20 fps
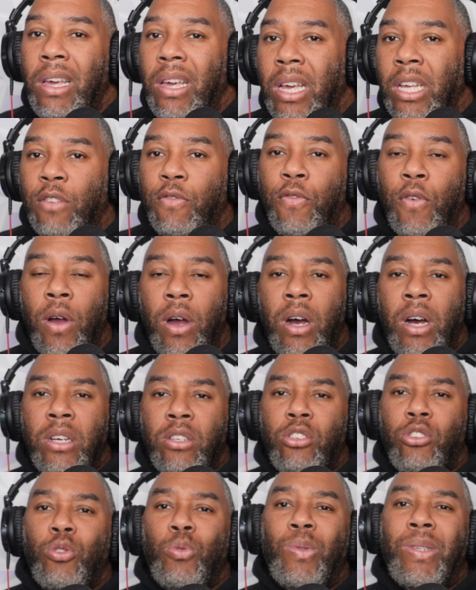is for
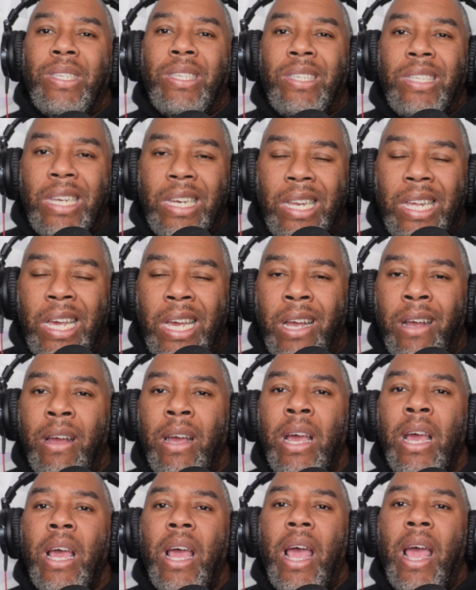us to sit here
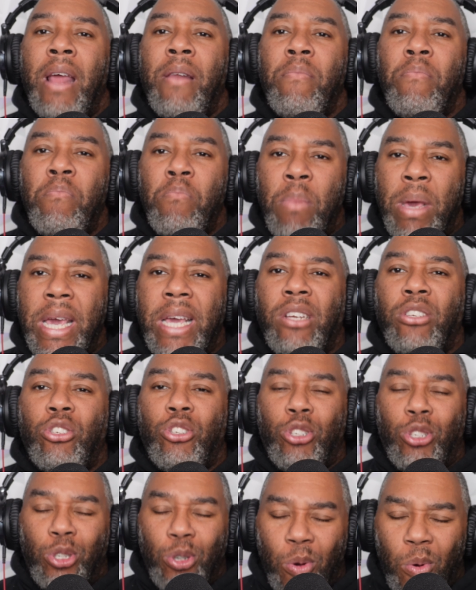and make
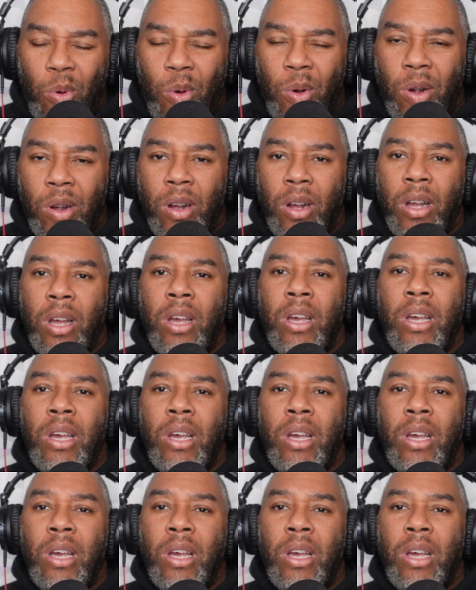sure